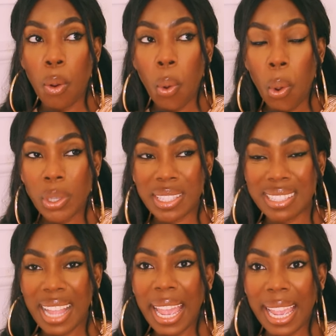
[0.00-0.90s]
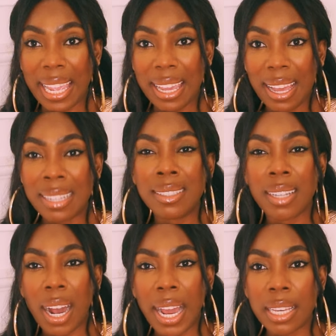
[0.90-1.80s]
or stay and
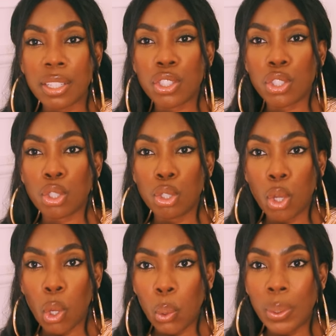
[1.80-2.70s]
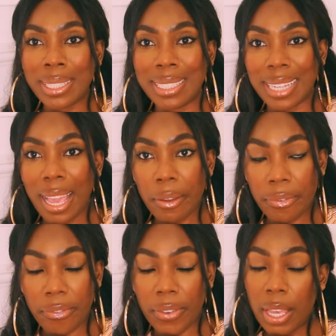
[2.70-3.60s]
die a slow
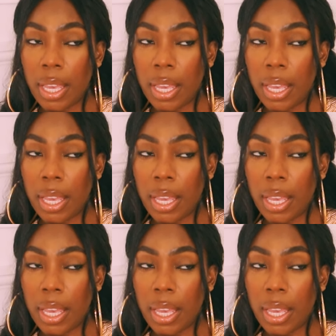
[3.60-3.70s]
deaf.